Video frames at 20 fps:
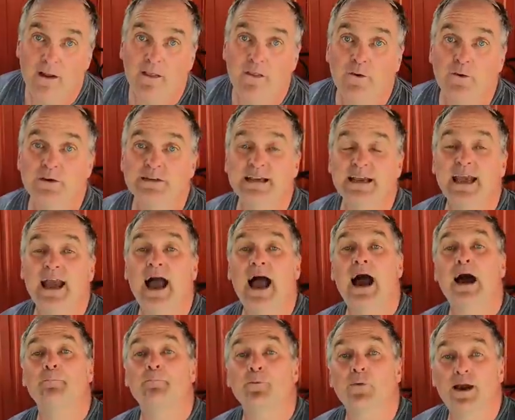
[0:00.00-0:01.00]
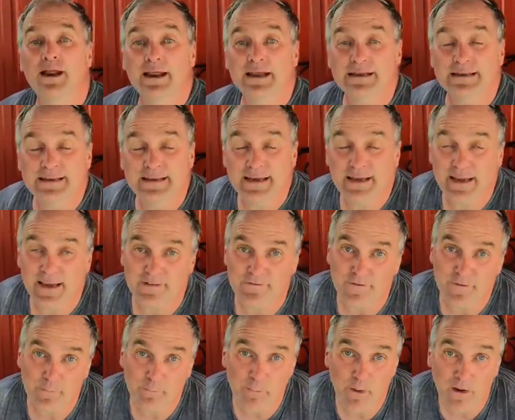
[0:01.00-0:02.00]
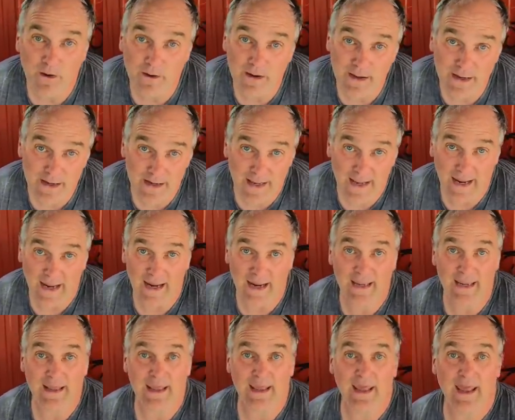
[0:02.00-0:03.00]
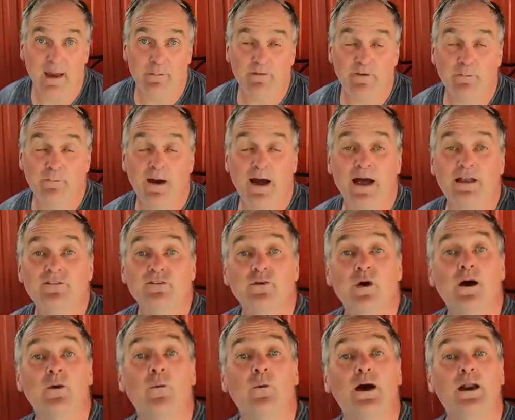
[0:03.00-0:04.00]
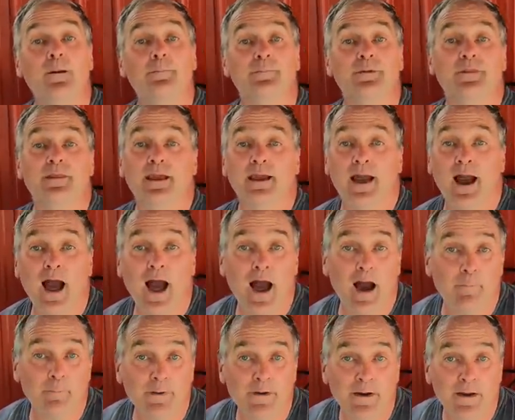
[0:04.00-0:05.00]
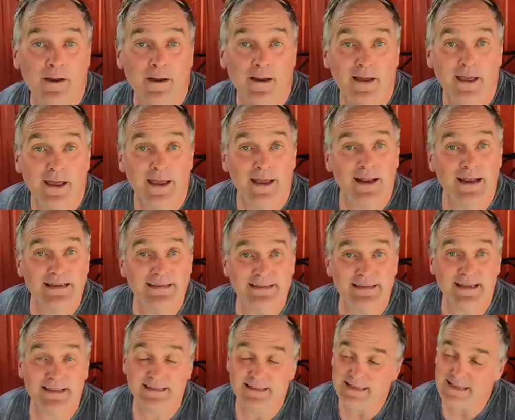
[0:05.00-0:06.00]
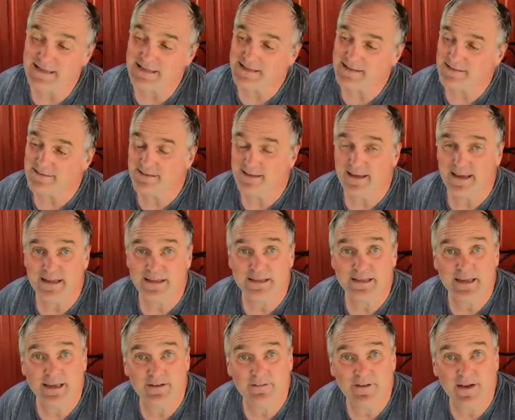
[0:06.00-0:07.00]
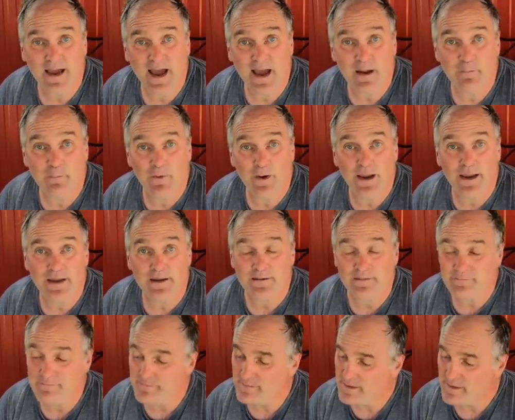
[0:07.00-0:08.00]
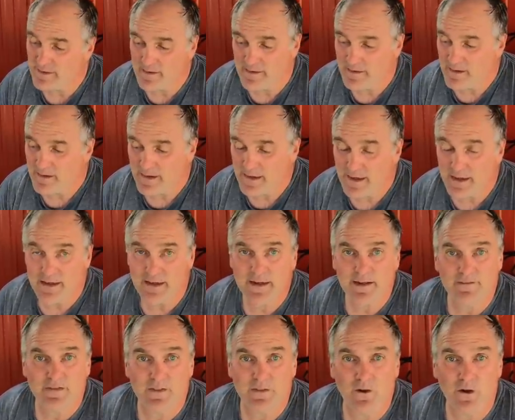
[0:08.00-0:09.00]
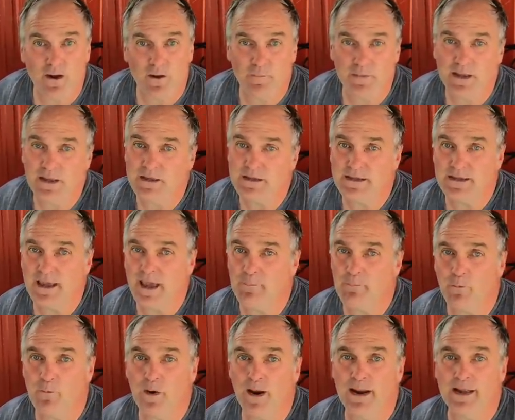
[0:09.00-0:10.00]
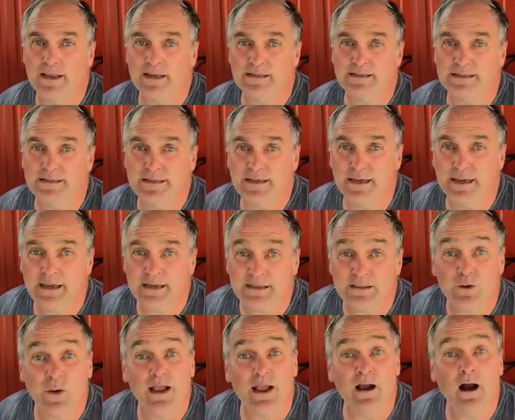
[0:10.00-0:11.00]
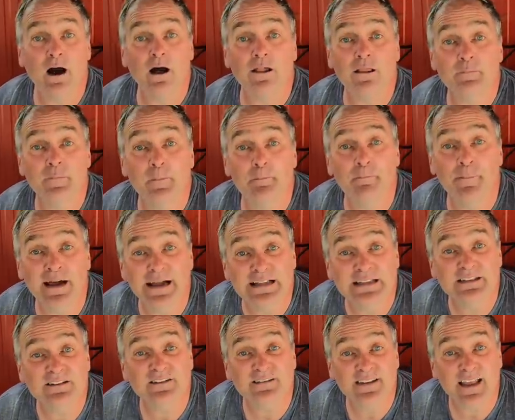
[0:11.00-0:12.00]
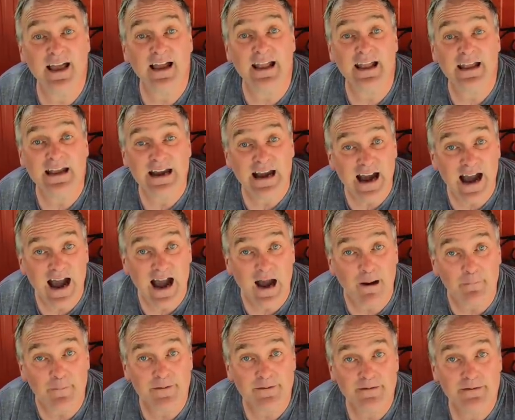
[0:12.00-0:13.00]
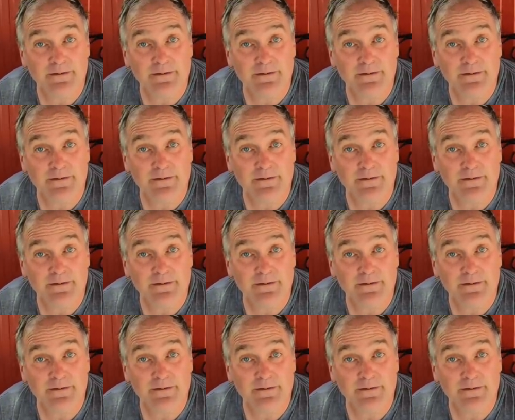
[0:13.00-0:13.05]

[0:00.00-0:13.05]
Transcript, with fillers: there was a cop writing a ticket for parking in a handicap spot. So I went up to the cop and I said, geez, can't you give a guy a break? And he didn't even look at me, he just kept writing his ticket. So I called him a pencil neck cop